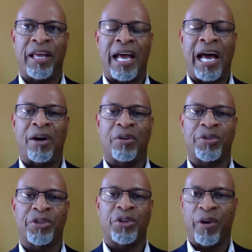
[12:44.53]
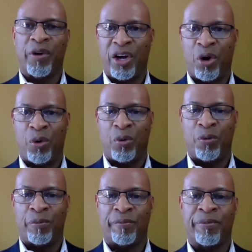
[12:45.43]
our story holds.
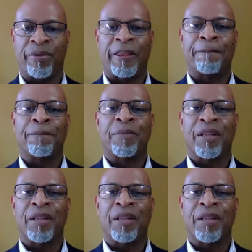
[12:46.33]
Mm-hmm.